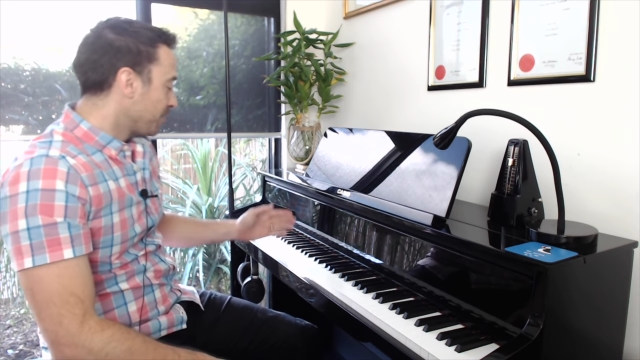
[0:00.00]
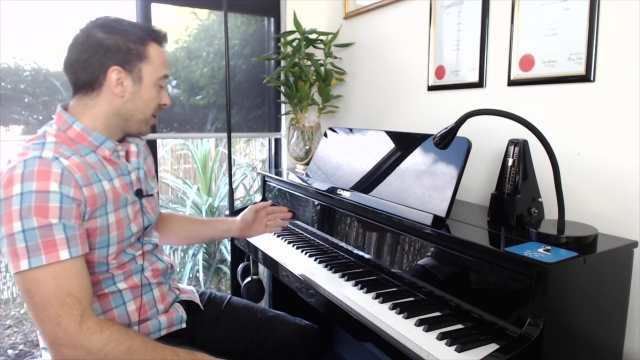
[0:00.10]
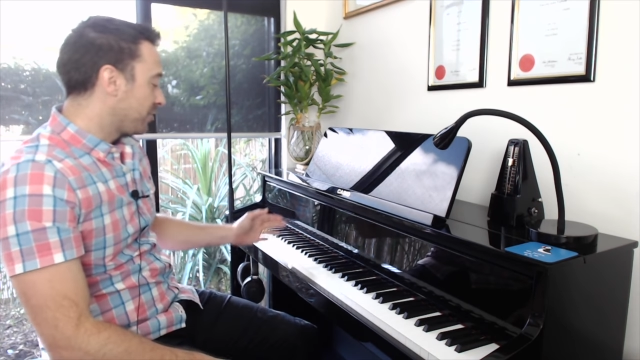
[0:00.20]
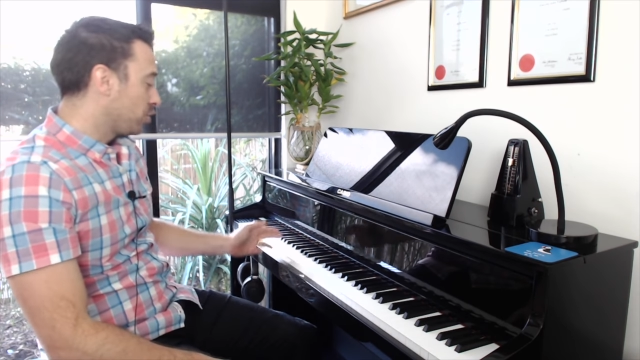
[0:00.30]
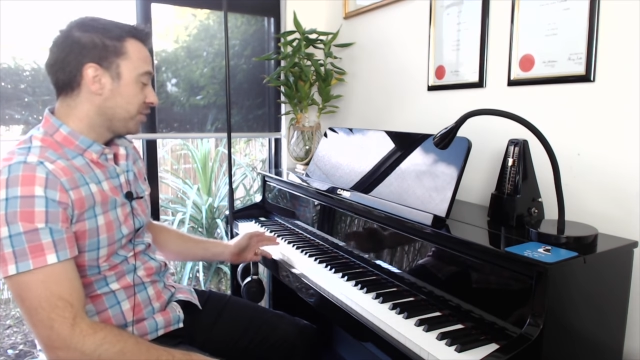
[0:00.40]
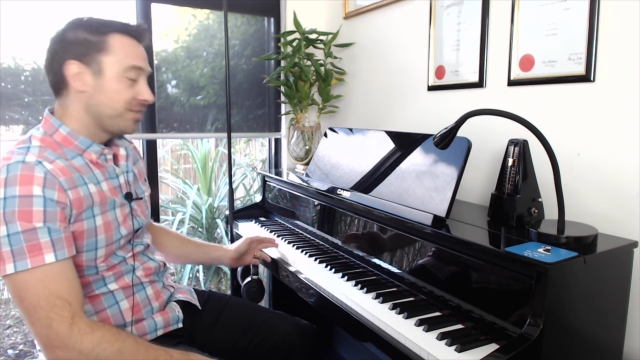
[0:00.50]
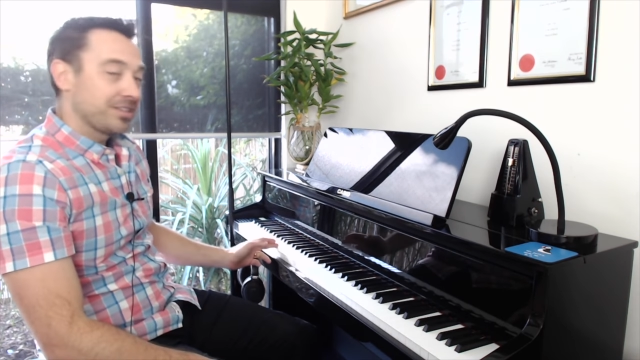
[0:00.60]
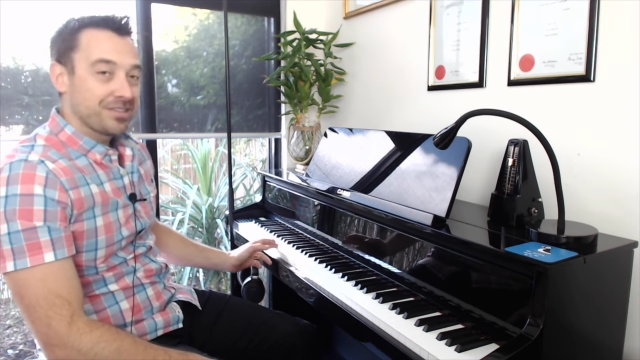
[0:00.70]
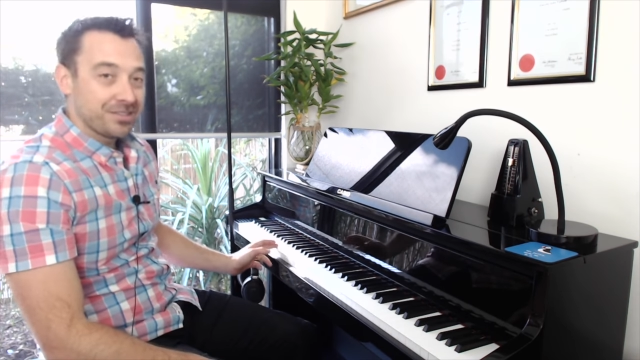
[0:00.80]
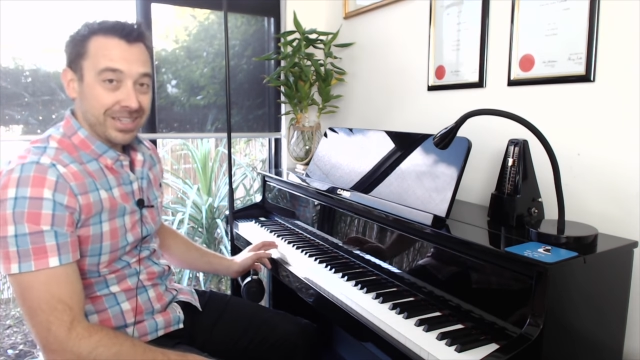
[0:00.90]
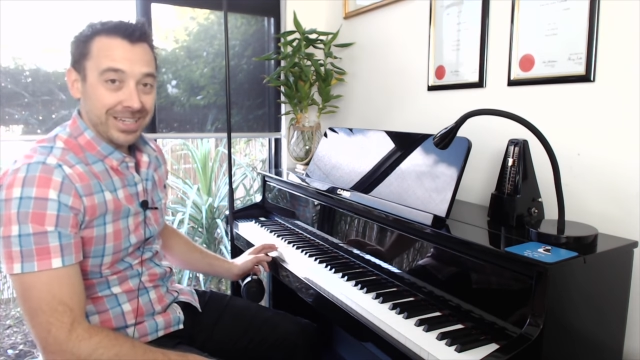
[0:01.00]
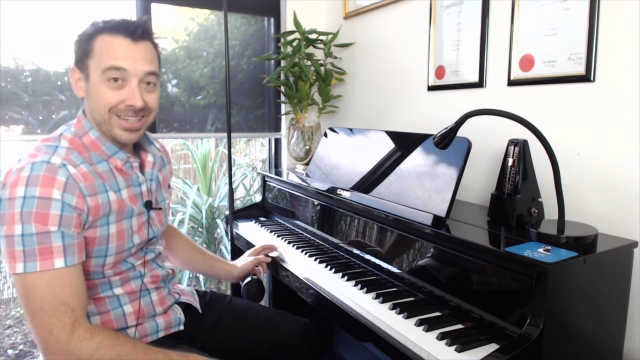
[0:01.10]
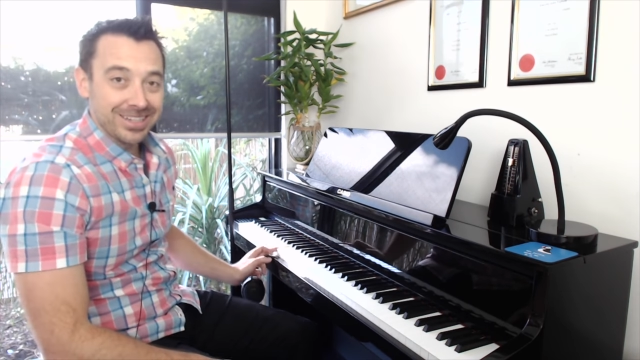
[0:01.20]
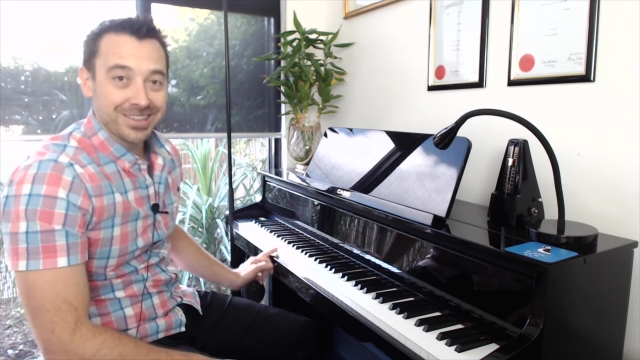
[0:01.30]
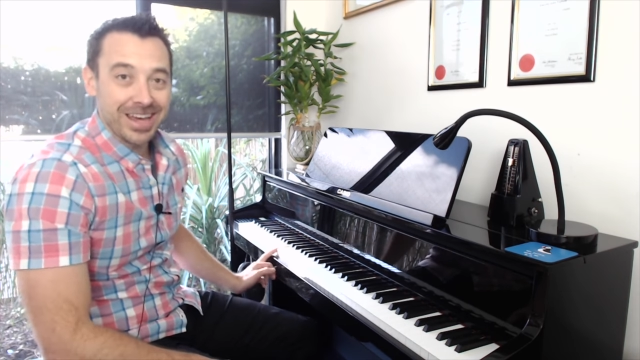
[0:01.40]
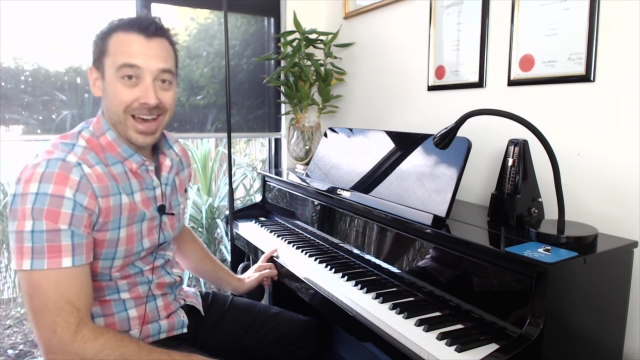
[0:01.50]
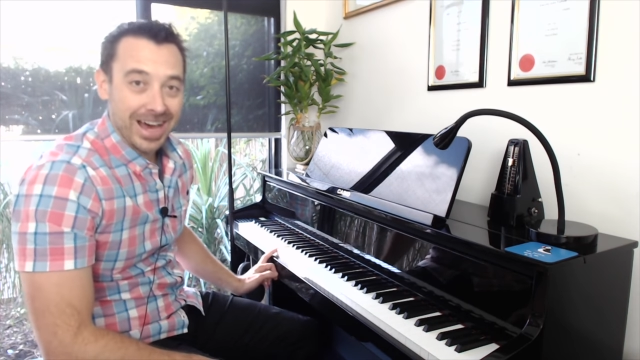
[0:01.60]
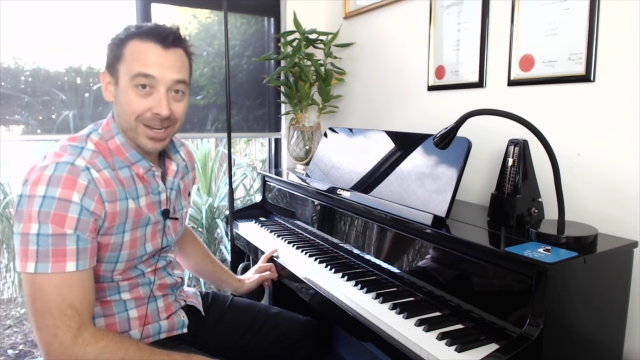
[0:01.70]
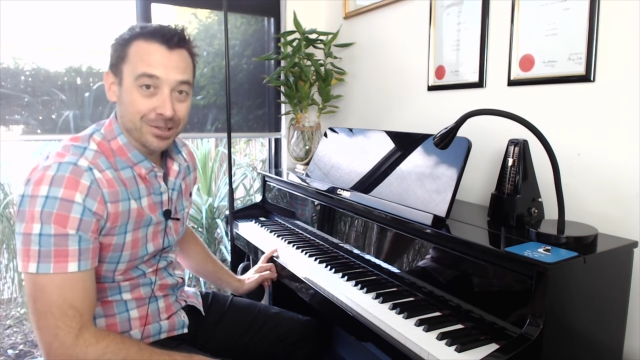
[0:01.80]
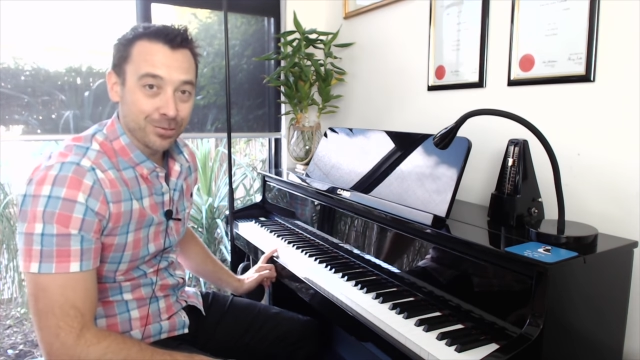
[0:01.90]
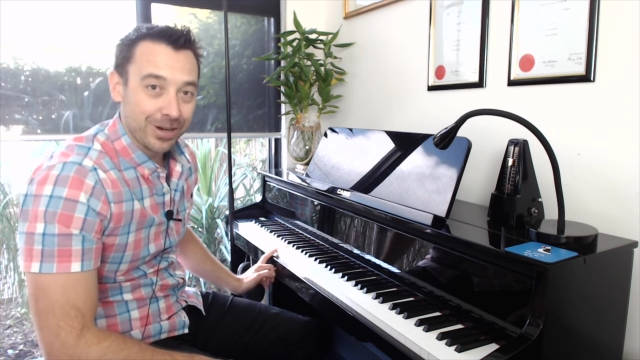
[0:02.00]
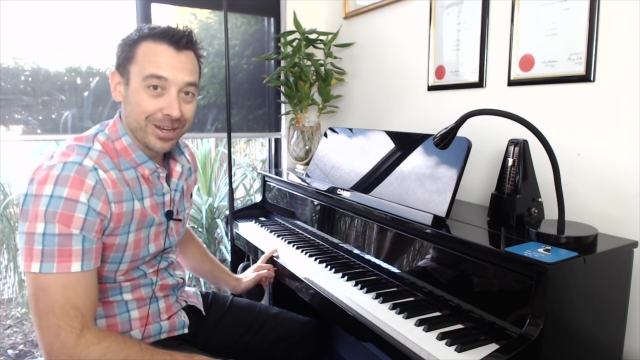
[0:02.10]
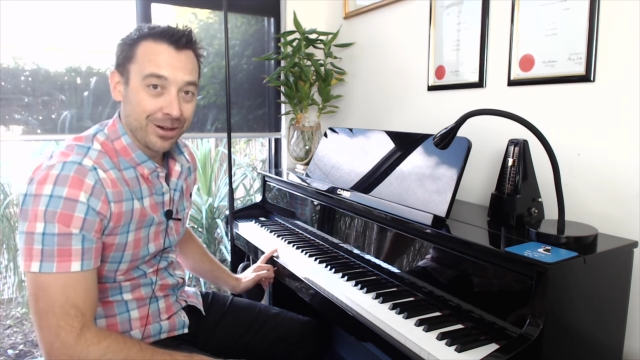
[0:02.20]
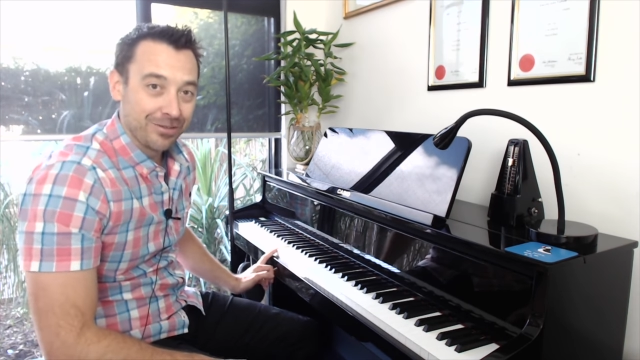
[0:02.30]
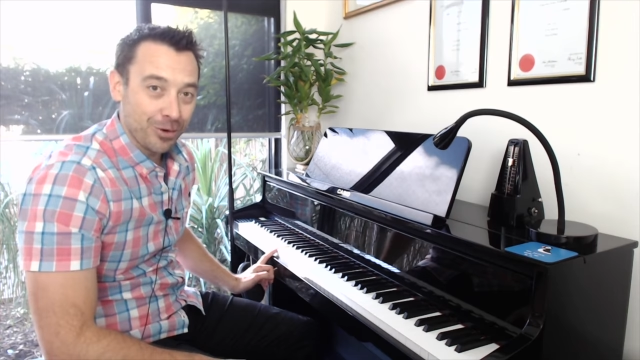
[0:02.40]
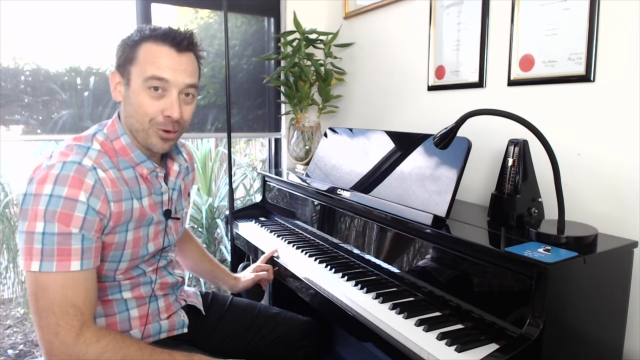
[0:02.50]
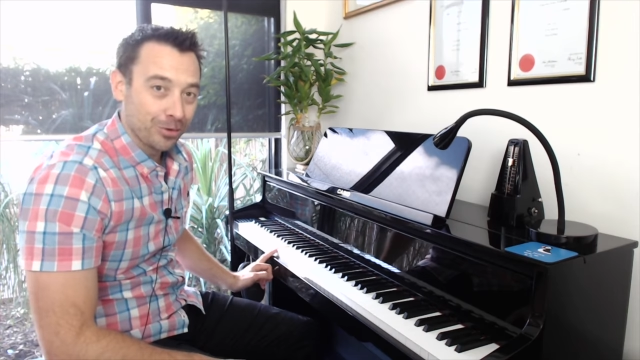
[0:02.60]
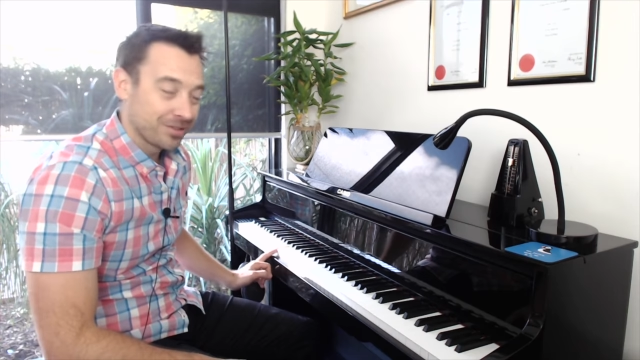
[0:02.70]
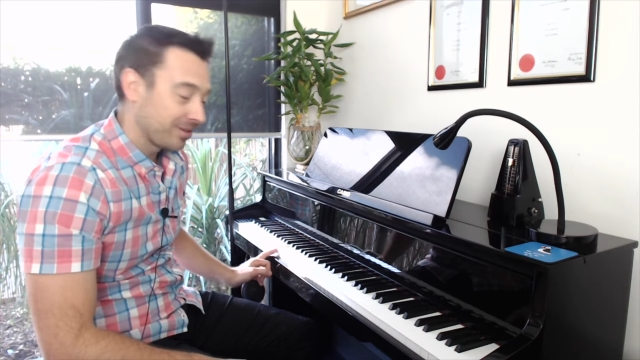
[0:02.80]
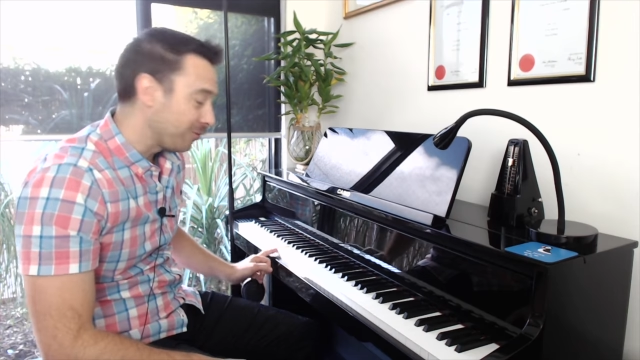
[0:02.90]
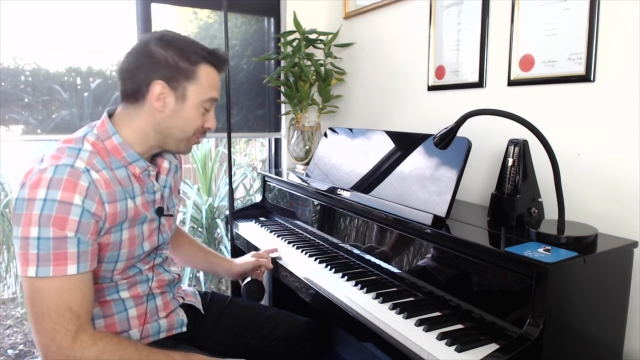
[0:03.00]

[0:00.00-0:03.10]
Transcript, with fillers: Of course, the C is the hardest one of all, so I